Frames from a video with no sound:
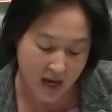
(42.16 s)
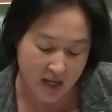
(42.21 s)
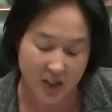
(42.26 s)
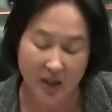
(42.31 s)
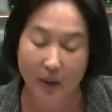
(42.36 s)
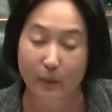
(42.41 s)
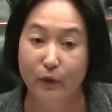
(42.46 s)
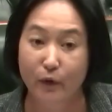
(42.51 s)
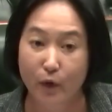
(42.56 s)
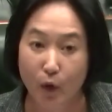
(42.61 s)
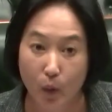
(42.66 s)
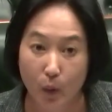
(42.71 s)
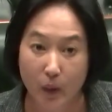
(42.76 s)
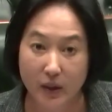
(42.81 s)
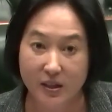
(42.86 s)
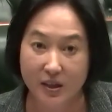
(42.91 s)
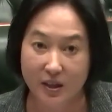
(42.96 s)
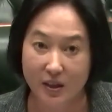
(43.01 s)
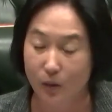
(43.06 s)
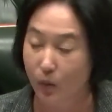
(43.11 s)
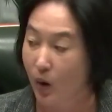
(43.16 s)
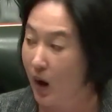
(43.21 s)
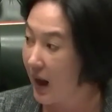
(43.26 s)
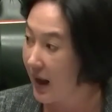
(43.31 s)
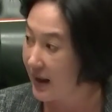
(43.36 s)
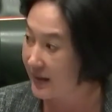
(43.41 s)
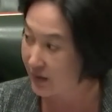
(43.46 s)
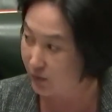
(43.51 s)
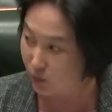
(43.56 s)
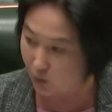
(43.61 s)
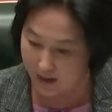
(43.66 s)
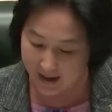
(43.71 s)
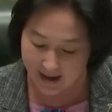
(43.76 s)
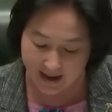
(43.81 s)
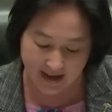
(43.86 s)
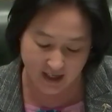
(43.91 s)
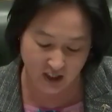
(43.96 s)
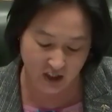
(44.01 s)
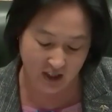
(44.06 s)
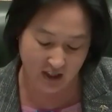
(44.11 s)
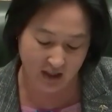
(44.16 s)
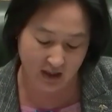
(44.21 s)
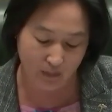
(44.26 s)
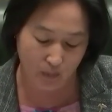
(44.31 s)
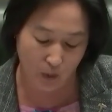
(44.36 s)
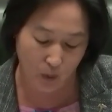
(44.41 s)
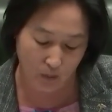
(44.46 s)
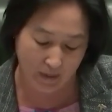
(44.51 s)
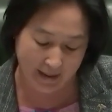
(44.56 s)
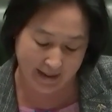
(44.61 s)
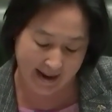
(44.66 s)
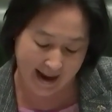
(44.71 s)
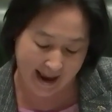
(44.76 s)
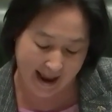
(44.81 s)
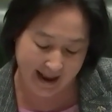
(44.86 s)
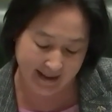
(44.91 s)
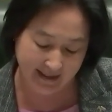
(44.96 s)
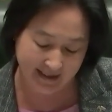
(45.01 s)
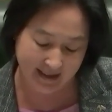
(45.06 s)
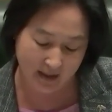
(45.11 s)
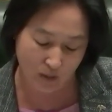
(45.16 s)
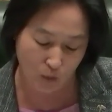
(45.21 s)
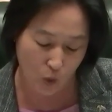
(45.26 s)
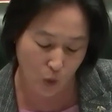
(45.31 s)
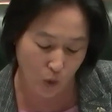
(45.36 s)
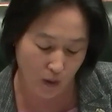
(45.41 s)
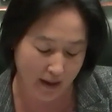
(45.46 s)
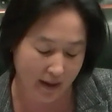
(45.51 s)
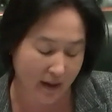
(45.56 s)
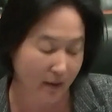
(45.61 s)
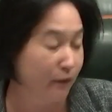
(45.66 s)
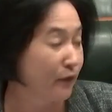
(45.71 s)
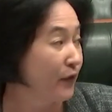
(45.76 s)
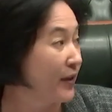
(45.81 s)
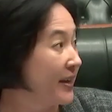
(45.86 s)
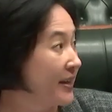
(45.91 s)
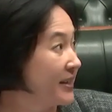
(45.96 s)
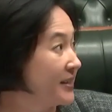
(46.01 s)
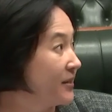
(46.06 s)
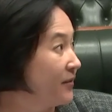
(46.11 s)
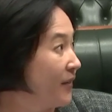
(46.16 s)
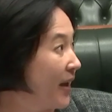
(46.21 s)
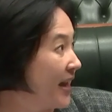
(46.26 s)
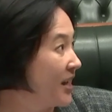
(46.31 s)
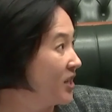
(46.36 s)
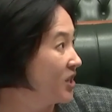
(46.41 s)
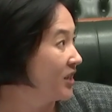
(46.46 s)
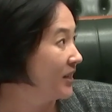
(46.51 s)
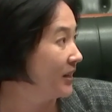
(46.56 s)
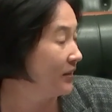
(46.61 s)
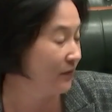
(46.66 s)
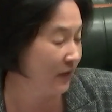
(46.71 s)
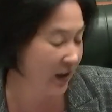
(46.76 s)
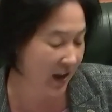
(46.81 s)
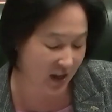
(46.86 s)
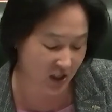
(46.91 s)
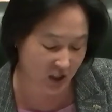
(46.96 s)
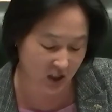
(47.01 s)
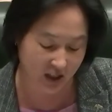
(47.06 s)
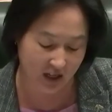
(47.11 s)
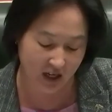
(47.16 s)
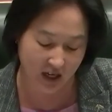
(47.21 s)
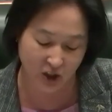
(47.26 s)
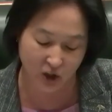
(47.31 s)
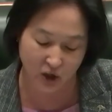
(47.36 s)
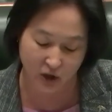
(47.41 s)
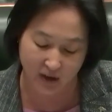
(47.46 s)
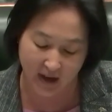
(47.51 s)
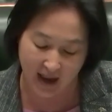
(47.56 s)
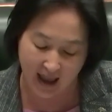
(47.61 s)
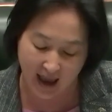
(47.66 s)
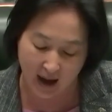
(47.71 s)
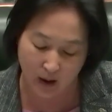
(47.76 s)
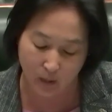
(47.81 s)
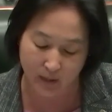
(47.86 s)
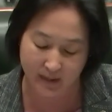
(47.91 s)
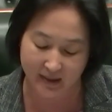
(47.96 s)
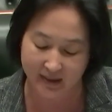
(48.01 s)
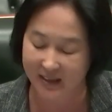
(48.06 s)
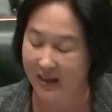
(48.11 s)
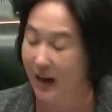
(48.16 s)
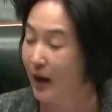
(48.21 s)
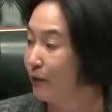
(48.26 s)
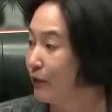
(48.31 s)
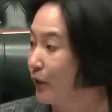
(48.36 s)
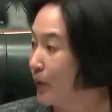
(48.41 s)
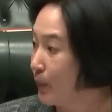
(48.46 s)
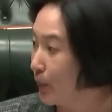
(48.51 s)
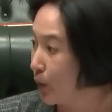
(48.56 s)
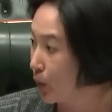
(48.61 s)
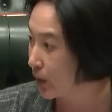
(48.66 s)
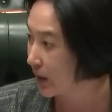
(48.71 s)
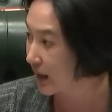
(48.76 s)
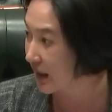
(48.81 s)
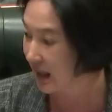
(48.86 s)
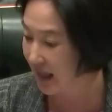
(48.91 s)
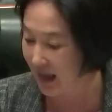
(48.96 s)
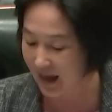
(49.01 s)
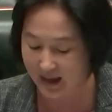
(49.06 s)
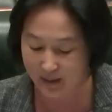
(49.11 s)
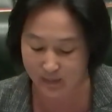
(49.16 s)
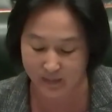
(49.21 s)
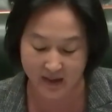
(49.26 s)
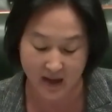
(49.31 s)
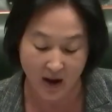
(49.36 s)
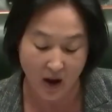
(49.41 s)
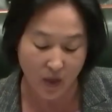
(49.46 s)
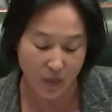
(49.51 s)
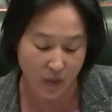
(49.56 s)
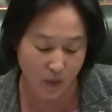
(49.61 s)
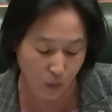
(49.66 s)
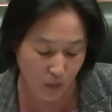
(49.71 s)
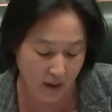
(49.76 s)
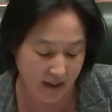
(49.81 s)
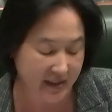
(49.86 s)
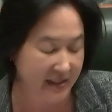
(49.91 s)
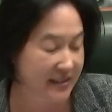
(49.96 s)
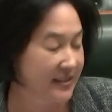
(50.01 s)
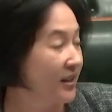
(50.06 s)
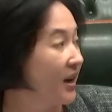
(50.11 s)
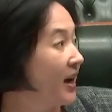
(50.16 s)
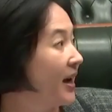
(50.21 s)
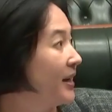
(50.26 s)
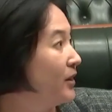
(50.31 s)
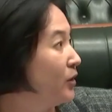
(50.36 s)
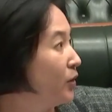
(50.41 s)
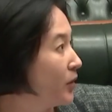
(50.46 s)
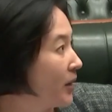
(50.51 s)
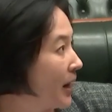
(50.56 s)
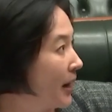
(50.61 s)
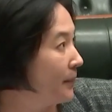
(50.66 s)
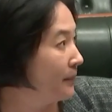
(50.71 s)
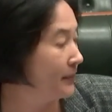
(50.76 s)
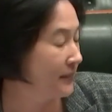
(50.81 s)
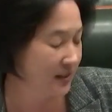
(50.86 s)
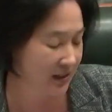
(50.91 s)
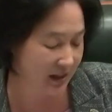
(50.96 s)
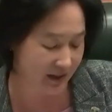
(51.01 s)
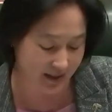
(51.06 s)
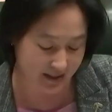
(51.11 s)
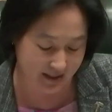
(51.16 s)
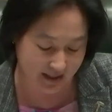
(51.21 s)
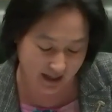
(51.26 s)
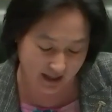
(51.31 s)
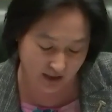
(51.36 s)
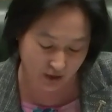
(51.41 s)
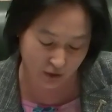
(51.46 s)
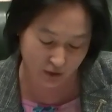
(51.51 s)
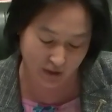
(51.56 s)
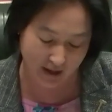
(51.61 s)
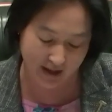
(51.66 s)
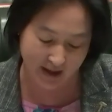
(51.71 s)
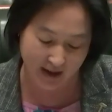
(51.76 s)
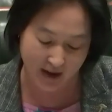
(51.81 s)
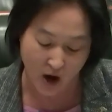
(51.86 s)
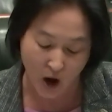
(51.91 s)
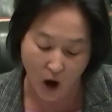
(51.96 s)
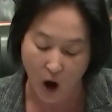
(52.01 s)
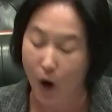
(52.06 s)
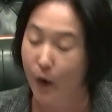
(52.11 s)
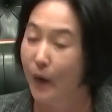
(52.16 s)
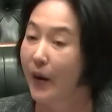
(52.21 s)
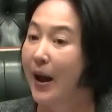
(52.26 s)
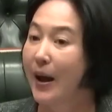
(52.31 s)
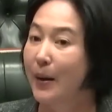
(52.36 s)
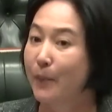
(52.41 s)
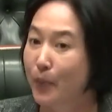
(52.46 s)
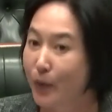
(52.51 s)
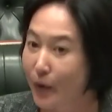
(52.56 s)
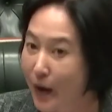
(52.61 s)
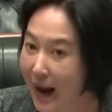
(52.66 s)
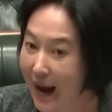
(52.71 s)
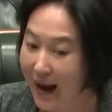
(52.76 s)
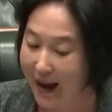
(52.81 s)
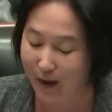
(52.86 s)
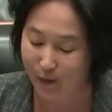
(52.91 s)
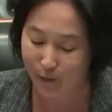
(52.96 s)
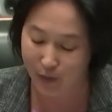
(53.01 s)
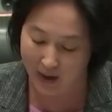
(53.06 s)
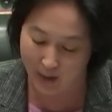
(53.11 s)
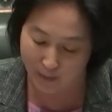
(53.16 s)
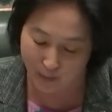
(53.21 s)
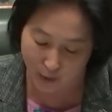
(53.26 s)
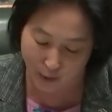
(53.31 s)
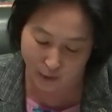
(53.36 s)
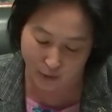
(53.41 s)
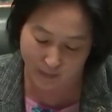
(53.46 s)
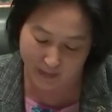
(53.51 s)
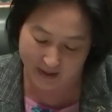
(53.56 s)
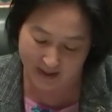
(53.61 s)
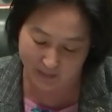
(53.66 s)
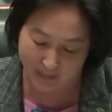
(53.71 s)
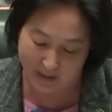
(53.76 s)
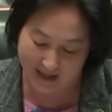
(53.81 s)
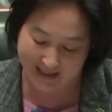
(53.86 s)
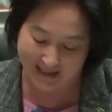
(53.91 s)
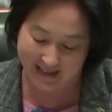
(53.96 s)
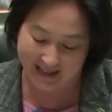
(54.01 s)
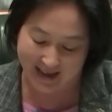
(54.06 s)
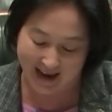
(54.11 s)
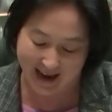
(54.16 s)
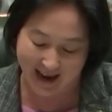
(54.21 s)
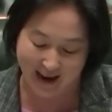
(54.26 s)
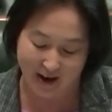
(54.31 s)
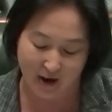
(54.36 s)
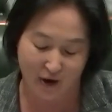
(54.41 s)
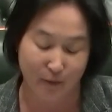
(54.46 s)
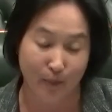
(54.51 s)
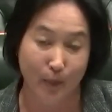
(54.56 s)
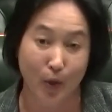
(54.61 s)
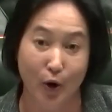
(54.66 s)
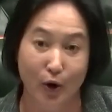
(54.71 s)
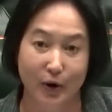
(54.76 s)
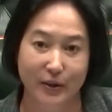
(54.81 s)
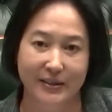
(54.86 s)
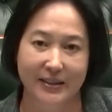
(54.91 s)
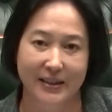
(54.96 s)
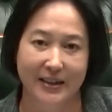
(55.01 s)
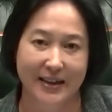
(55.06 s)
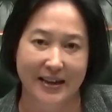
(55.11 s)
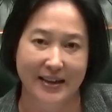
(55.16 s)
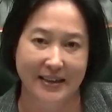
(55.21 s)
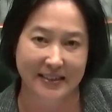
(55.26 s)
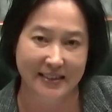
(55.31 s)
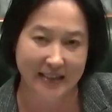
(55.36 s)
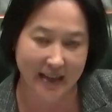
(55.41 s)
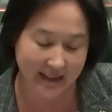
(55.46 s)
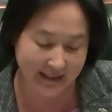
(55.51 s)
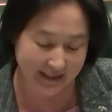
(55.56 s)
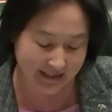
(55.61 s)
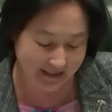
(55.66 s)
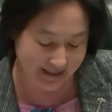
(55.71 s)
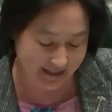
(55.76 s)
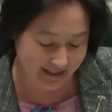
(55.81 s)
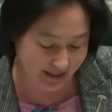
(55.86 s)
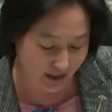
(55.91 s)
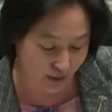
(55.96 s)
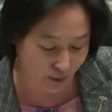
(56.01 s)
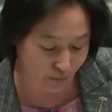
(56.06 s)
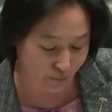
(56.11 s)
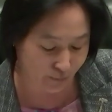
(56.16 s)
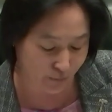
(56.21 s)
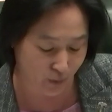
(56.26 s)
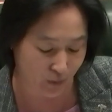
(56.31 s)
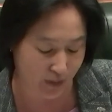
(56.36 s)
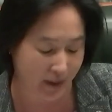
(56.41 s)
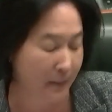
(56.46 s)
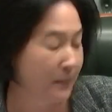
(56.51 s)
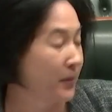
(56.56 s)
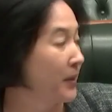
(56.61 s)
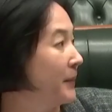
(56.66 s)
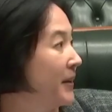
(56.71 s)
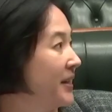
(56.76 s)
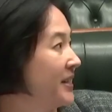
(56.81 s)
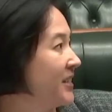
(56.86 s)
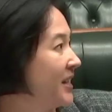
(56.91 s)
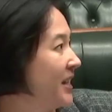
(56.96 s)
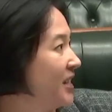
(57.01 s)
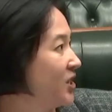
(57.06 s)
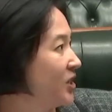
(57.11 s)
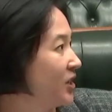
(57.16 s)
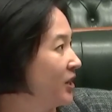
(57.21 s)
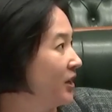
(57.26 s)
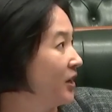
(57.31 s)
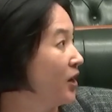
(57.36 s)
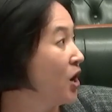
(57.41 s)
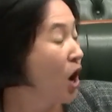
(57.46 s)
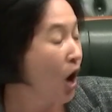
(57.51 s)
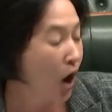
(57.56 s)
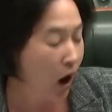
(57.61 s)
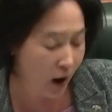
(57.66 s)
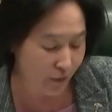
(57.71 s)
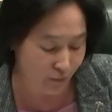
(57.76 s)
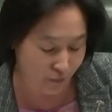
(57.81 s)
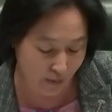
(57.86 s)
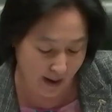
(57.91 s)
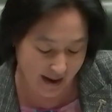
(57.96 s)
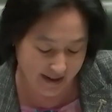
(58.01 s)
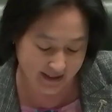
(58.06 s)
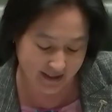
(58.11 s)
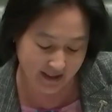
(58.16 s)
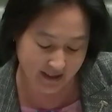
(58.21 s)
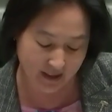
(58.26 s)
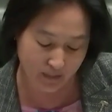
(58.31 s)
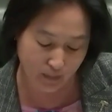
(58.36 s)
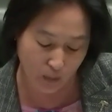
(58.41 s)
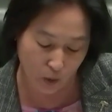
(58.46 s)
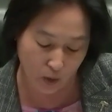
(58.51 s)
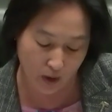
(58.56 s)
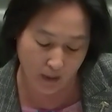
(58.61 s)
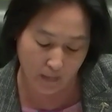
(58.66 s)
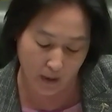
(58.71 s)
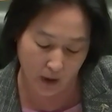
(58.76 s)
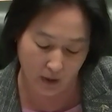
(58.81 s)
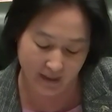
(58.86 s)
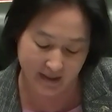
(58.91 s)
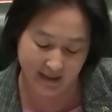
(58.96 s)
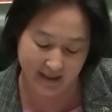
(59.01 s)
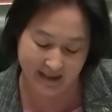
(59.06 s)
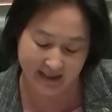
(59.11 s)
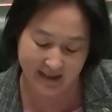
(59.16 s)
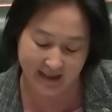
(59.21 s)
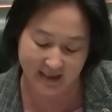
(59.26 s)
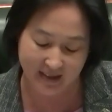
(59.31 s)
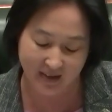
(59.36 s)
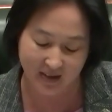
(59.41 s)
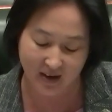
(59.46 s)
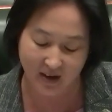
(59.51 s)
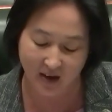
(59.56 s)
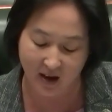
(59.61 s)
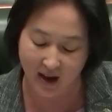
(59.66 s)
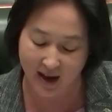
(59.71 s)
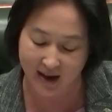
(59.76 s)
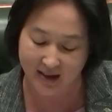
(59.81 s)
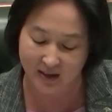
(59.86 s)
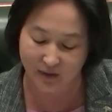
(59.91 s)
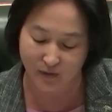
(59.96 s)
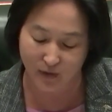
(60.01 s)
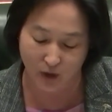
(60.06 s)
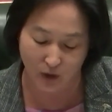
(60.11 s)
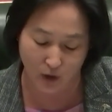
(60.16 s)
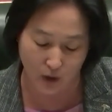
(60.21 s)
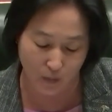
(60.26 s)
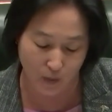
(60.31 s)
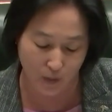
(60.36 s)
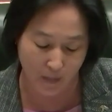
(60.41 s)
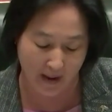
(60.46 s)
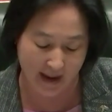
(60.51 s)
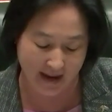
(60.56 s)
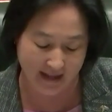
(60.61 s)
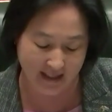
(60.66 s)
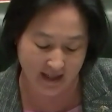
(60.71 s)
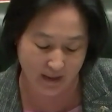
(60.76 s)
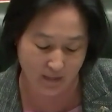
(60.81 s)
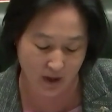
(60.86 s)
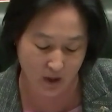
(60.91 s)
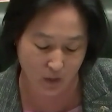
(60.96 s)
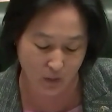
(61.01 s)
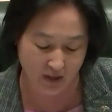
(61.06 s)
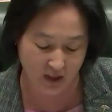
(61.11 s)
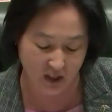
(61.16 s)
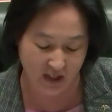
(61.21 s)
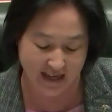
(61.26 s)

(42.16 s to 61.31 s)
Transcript: Jump forward to the rise of One Nation and Pauline Hanson warning of fears of Asian invasion and John Howard's tough on-border claims that we decide who comes to this country. Oh, how proud they both must be today of Morrison and Dutton's skillful implementation of racist border policies under the guise of a global pandemic, which